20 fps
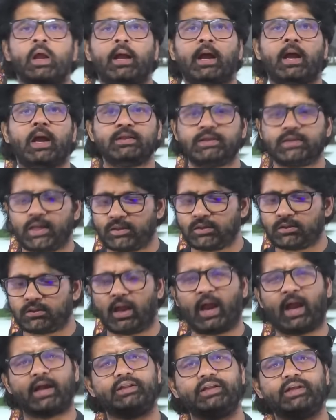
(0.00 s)
And then
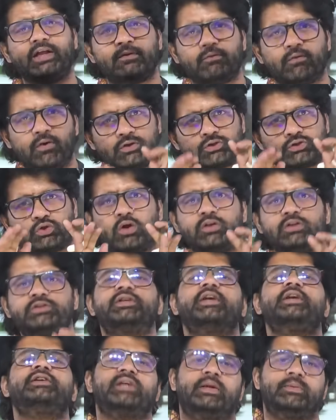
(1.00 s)
at the end, we'll solve
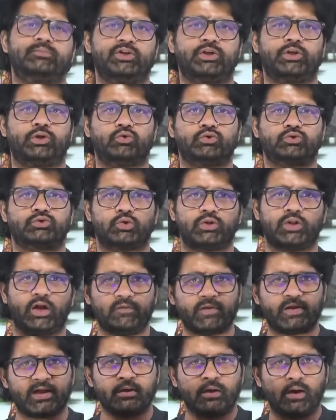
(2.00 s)
six MCQ so that
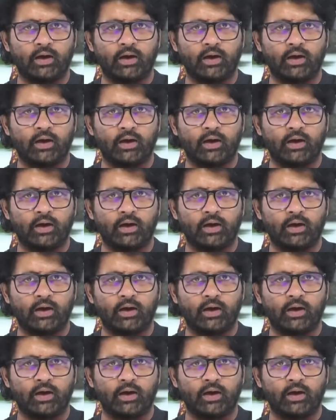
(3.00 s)
we can